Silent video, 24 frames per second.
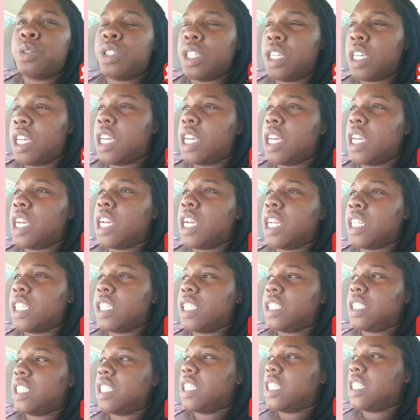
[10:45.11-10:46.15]
Sit here and
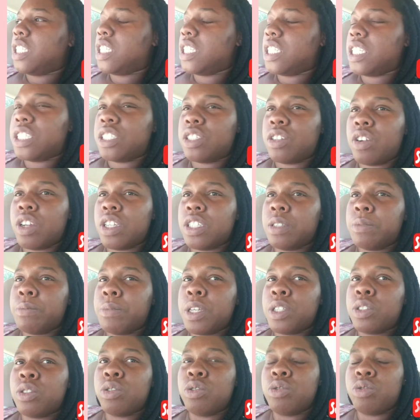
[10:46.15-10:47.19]
listen to this crazy
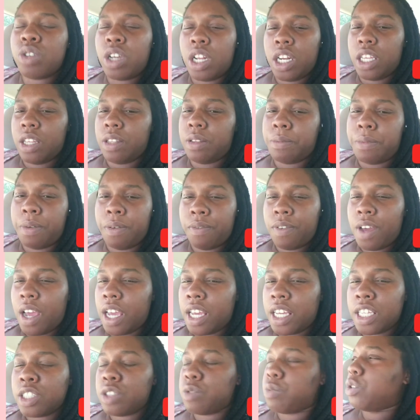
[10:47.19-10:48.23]
mess? Or you try to get them
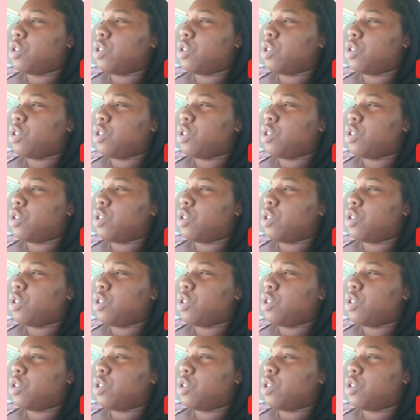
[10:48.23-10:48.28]
advice?